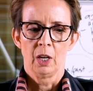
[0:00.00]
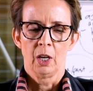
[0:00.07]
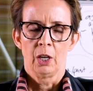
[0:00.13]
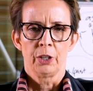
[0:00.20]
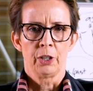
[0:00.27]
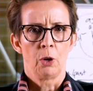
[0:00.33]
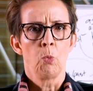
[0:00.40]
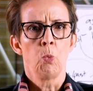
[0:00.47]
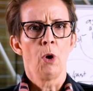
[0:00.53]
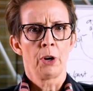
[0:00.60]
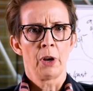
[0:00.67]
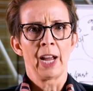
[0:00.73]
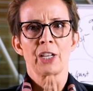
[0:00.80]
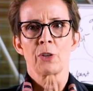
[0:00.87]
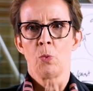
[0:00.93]
what do
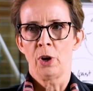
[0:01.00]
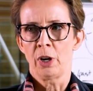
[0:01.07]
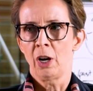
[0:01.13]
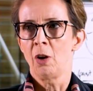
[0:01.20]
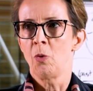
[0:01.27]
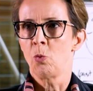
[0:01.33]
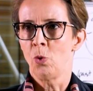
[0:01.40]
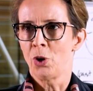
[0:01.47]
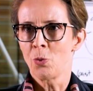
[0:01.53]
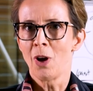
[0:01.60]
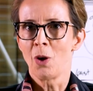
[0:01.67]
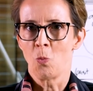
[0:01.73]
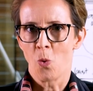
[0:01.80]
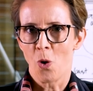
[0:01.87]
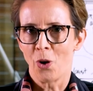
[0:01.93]
I
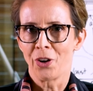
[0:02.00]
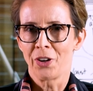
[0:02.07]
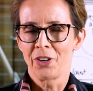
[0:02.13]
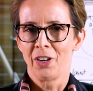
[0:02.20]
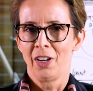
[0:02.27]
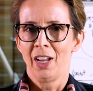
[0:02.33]
want,